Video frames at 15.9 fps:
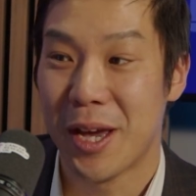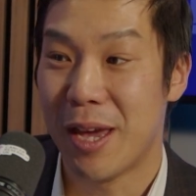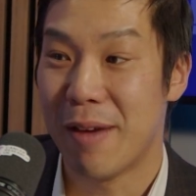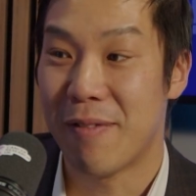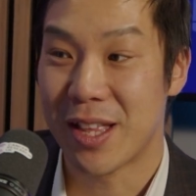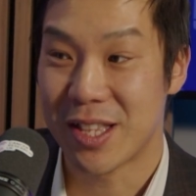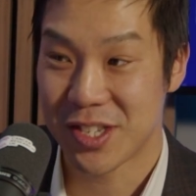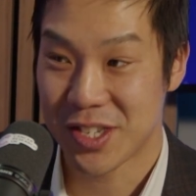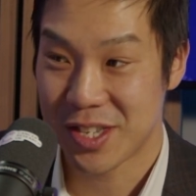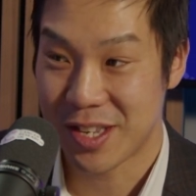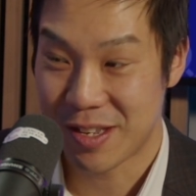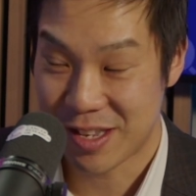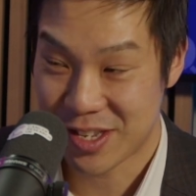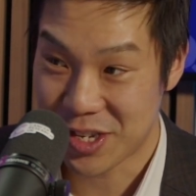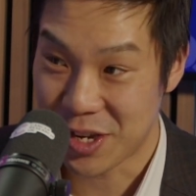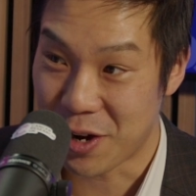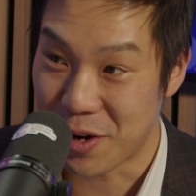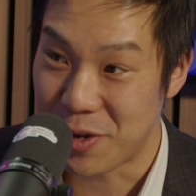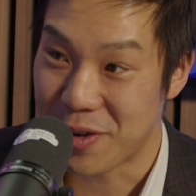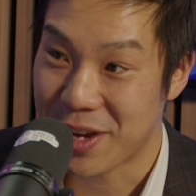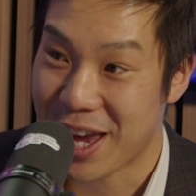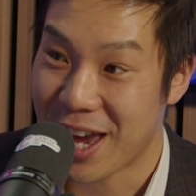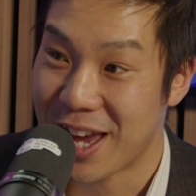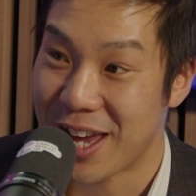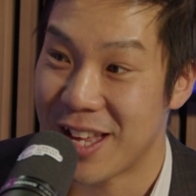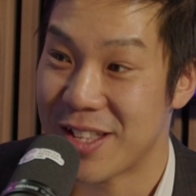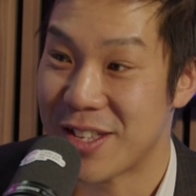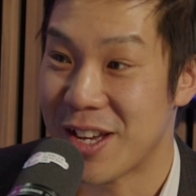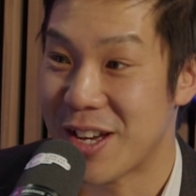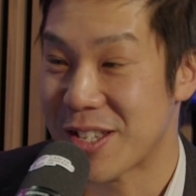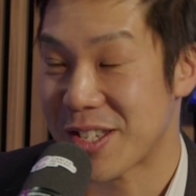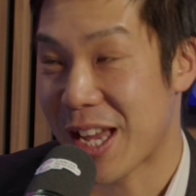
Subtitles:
Events CR UK does,